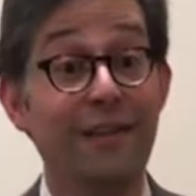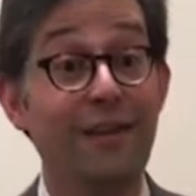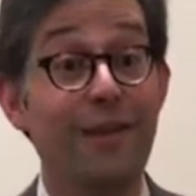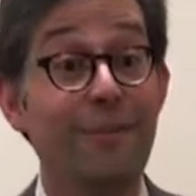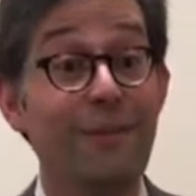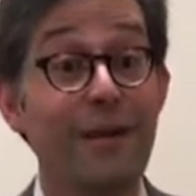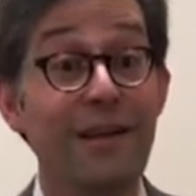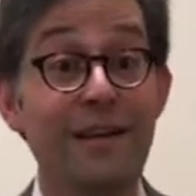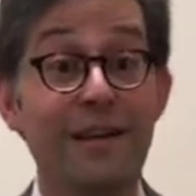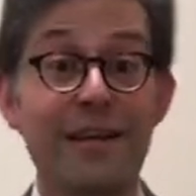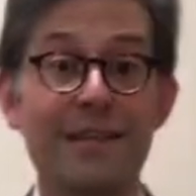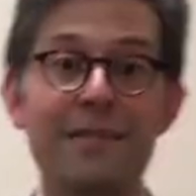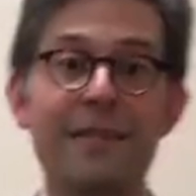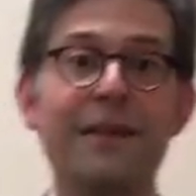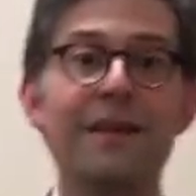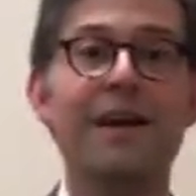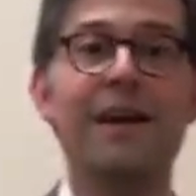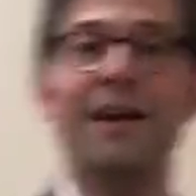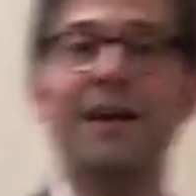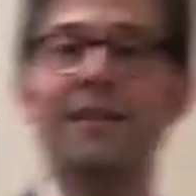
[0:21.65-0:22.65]
a little bit, and
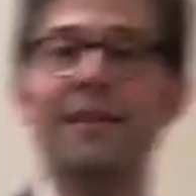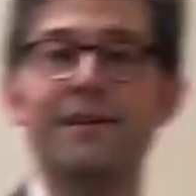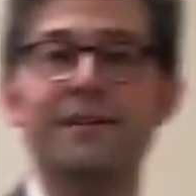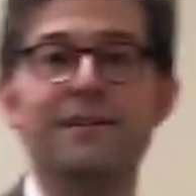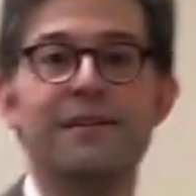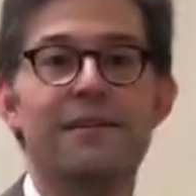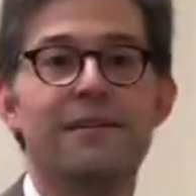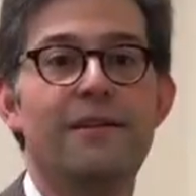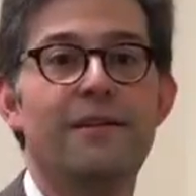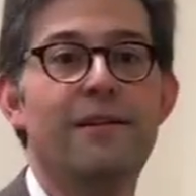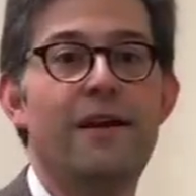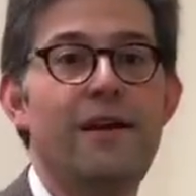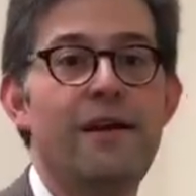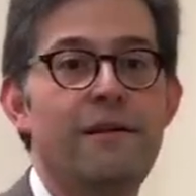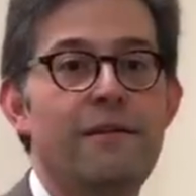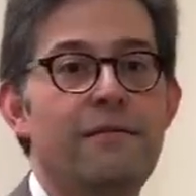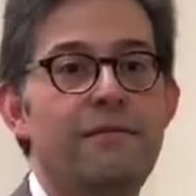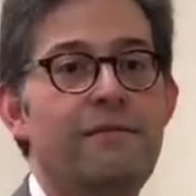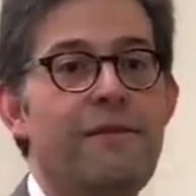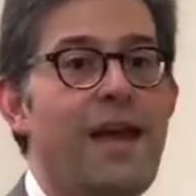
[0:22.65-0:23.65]
then I listen to a lot
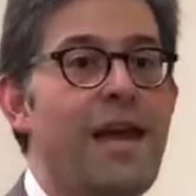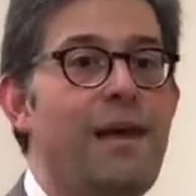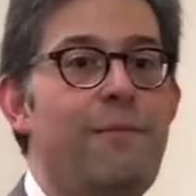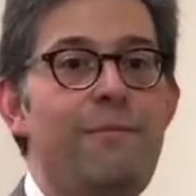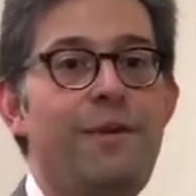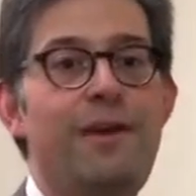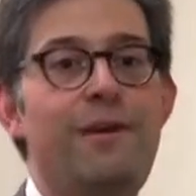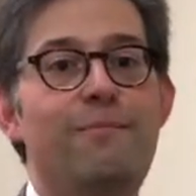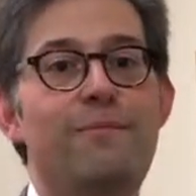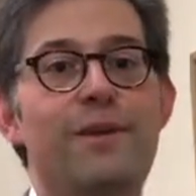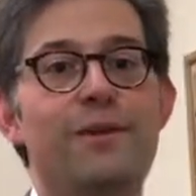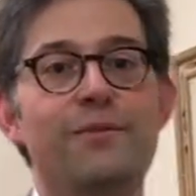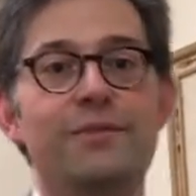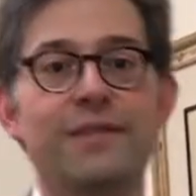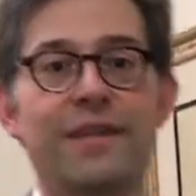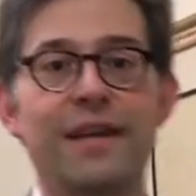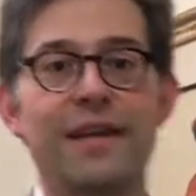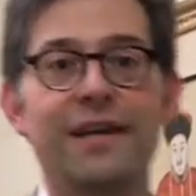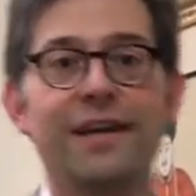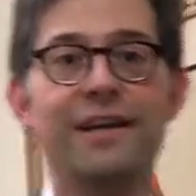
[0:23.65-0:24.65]
of ambient
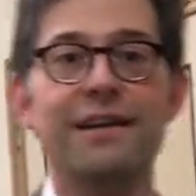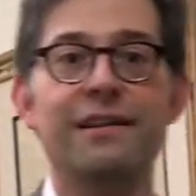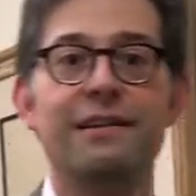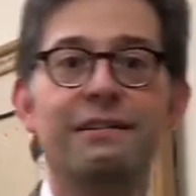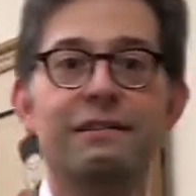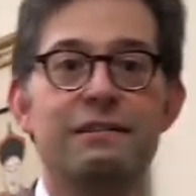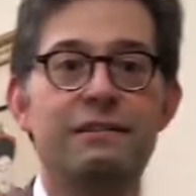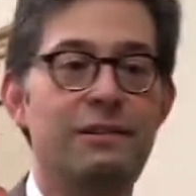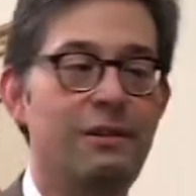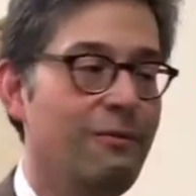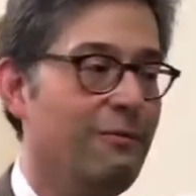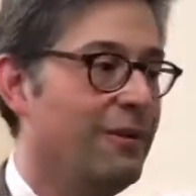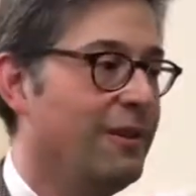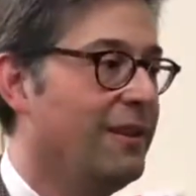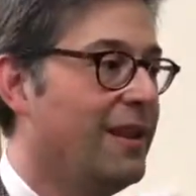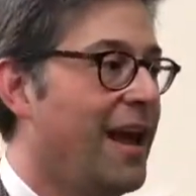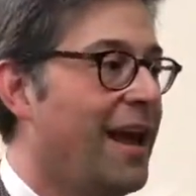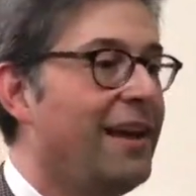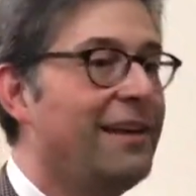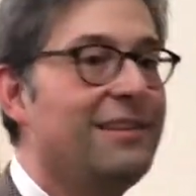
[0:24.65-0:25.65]
music to
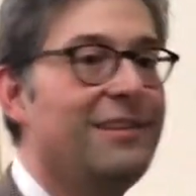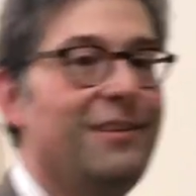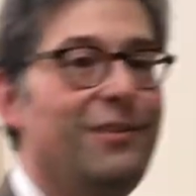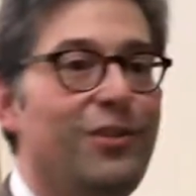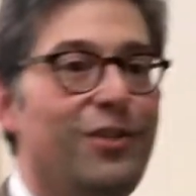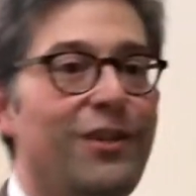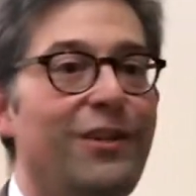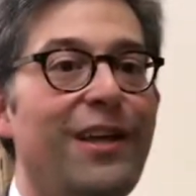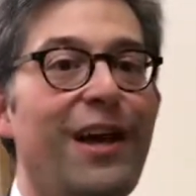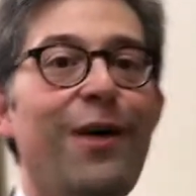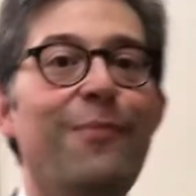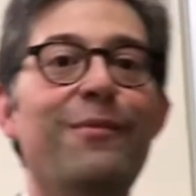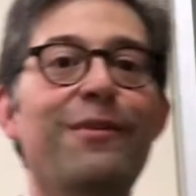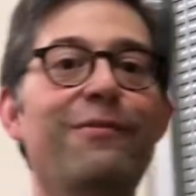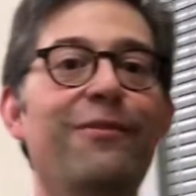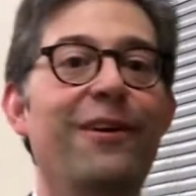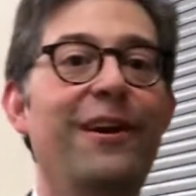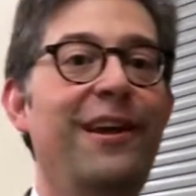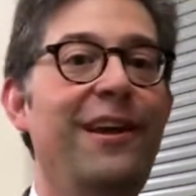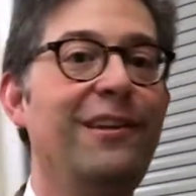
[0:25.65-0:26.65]
relax and chill out
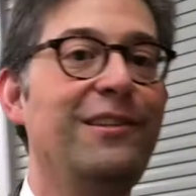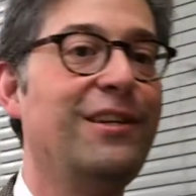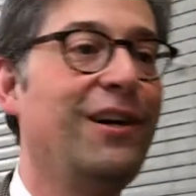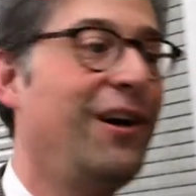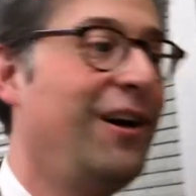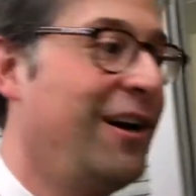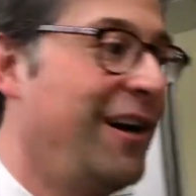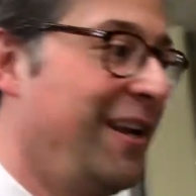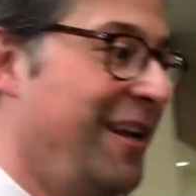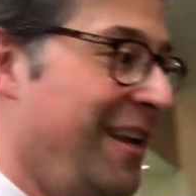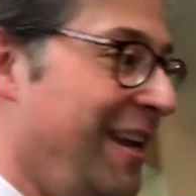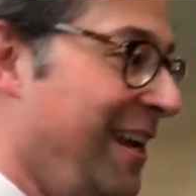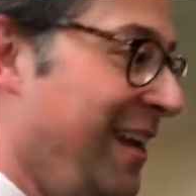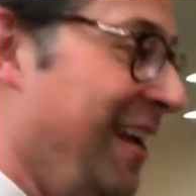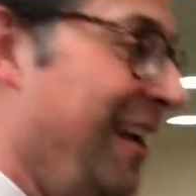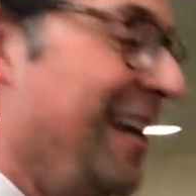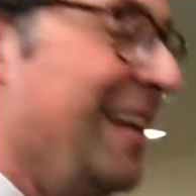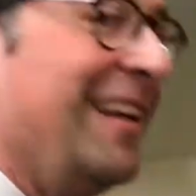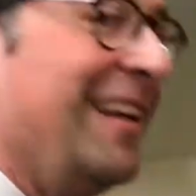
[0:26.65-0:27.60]
before I get to Hockaday.